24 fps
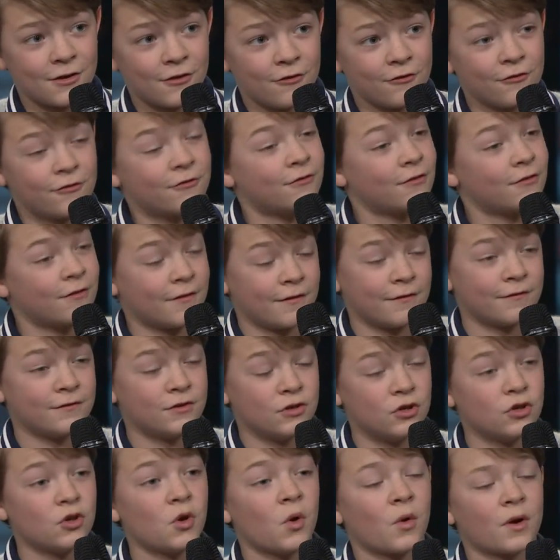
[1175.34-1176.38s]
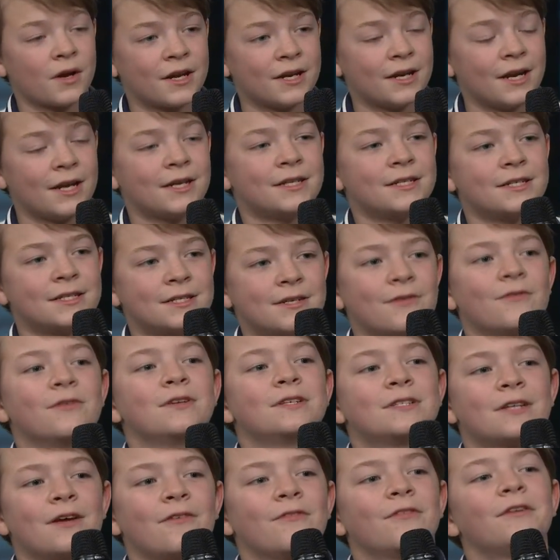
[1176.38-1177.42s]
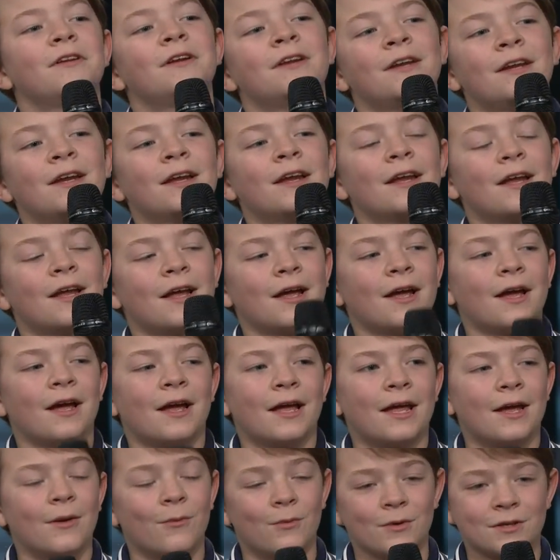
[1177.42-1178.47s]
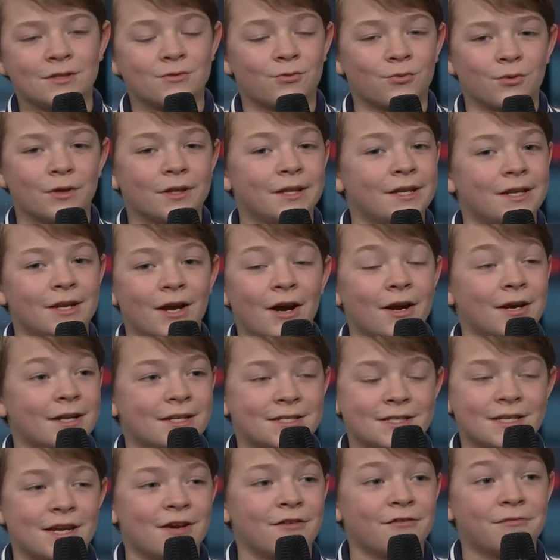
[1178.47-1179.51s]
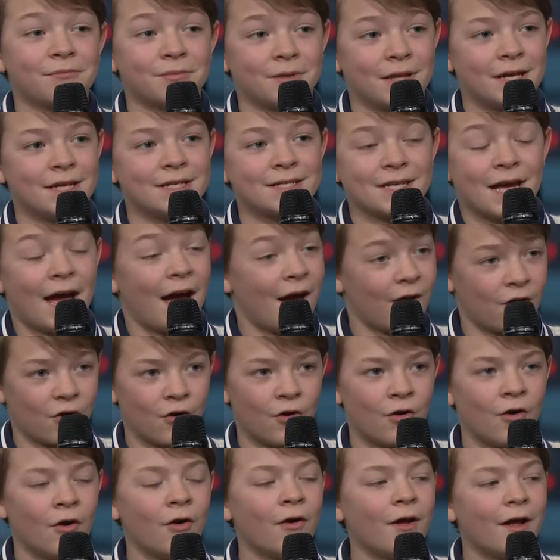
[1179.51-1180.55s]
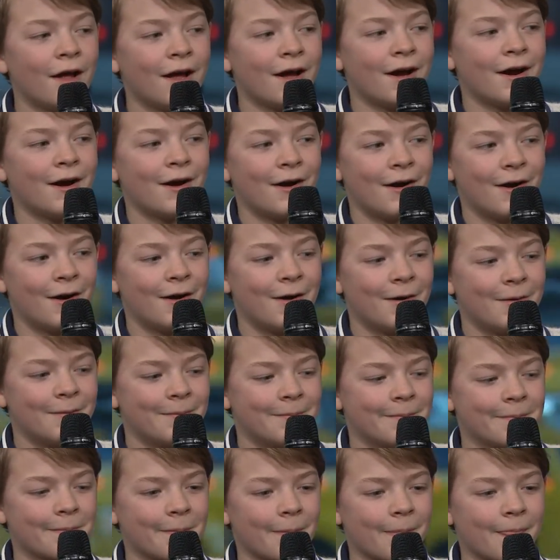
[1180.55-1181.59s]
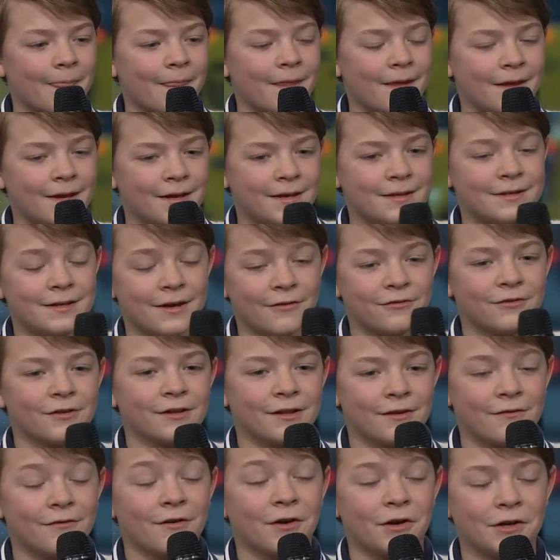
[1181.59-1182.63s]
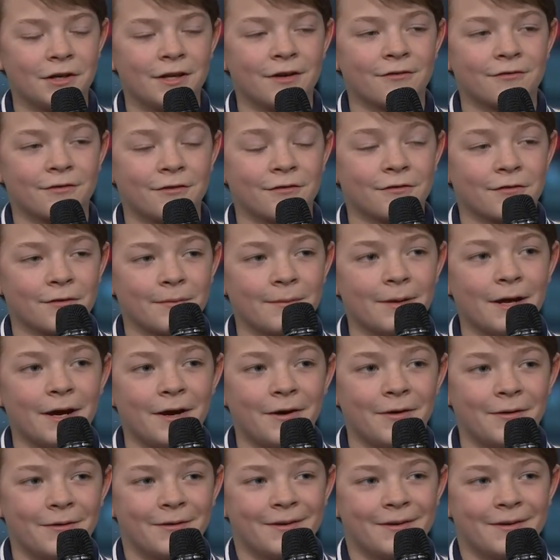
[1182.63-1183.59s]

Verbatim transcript: of, of New York in 1977. it was really not a safe place at all. Um, definitely very different from now.